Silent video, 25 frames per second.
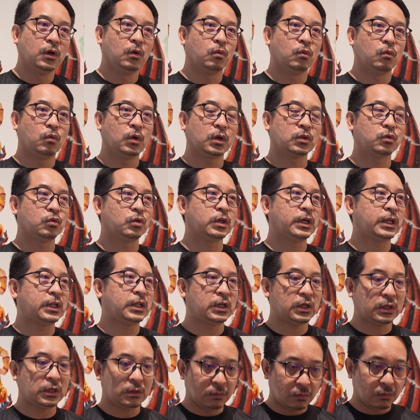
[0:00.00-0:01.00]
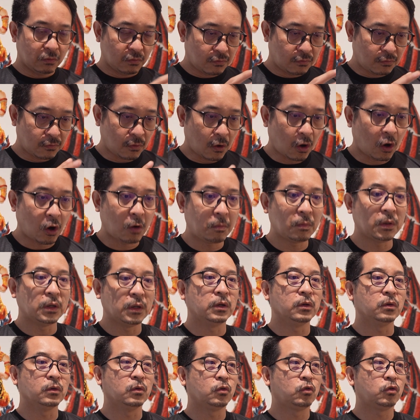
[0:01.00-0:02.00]
work together, form
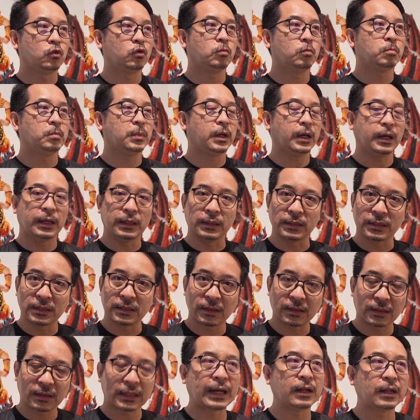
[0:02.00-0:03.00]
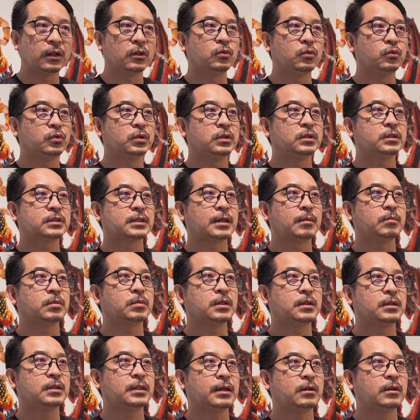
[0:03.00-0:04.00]
a group and start doing
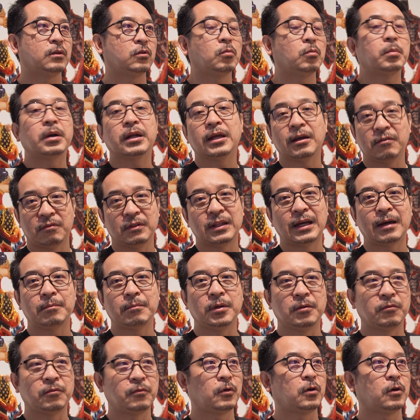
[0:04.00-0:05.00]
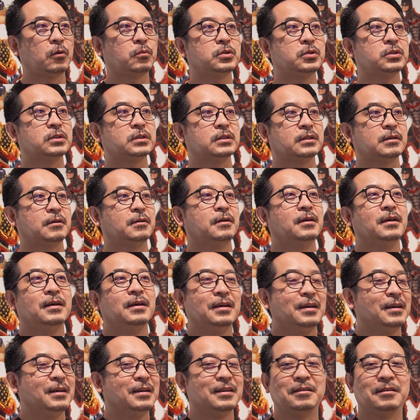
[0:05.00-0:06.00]
something that nobody have done before, which is like
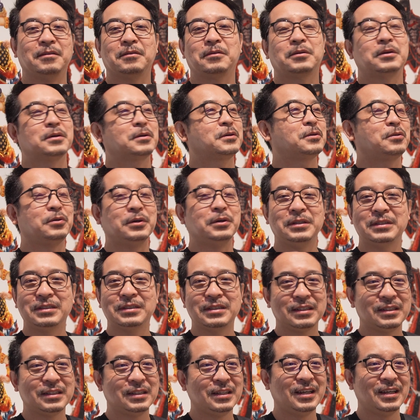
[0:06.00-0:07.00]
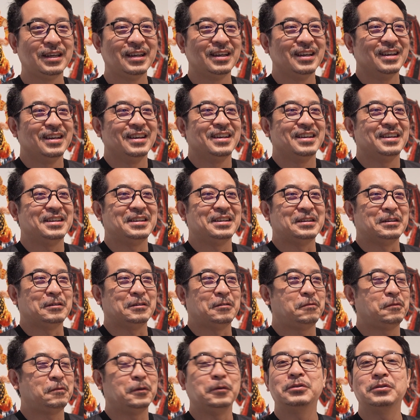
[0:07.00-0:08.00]
the crazy,
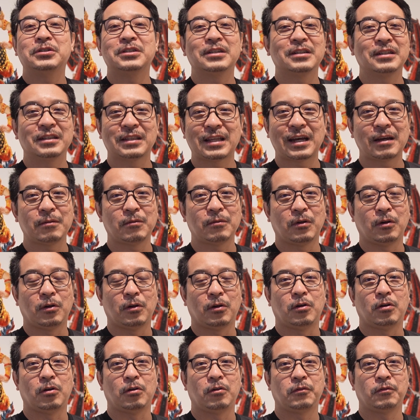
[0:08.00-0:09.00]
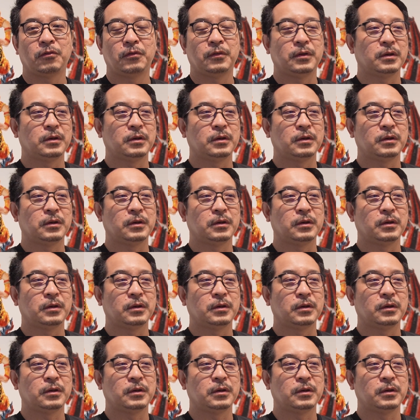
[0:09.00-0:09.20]
fusion type of